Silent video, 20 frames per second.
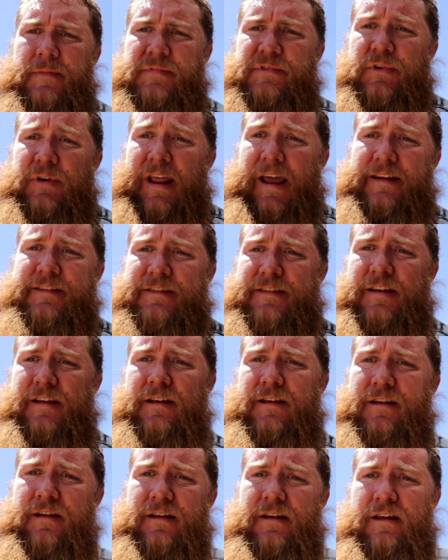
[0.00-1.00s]
So next
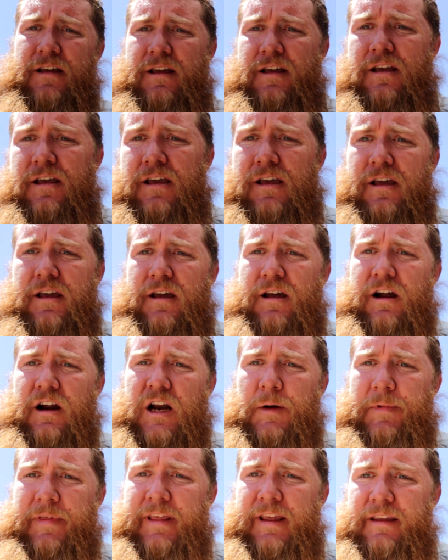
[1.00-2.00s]
are
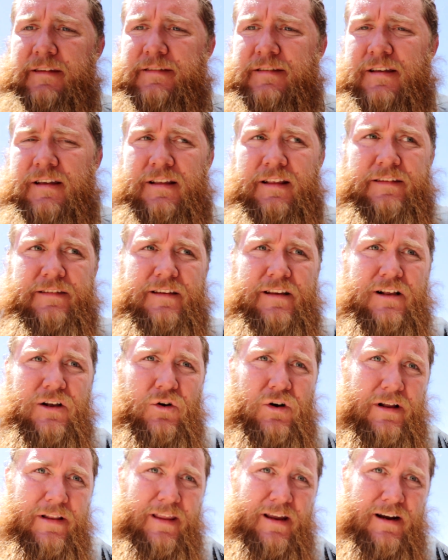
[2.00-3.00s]
going to be these. This is going to
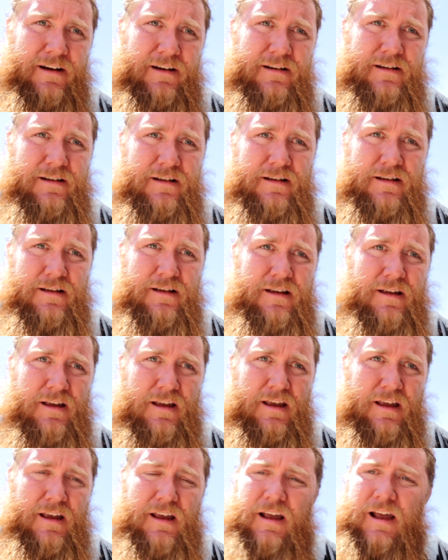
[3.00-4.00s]
go on there.
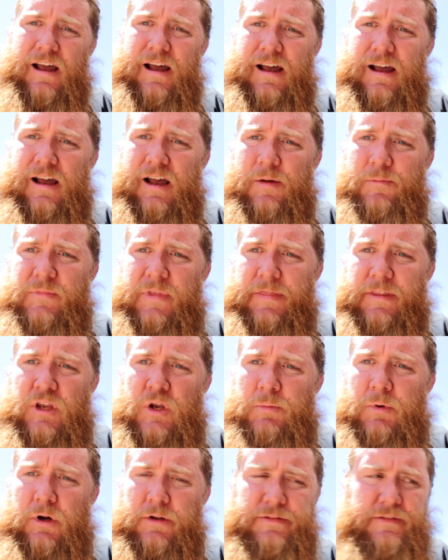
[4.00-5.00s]
Then the
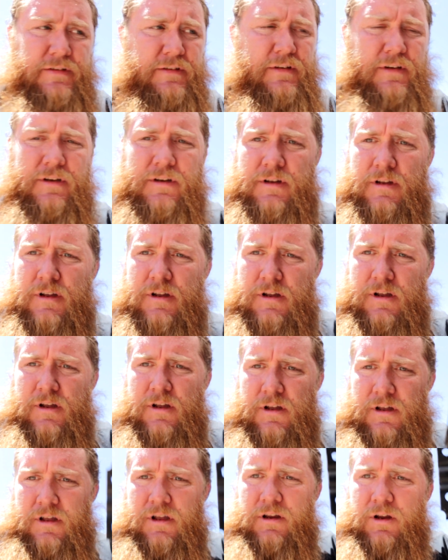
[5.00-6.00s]
U-bolts
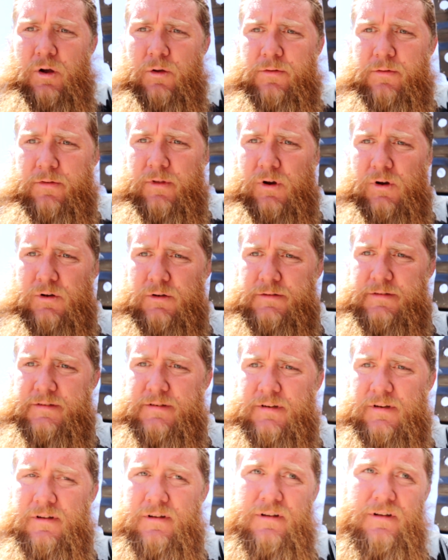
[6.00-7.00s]
go through the
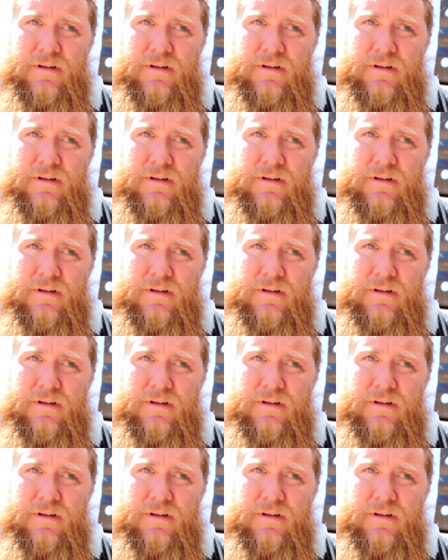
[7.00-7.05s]
holes.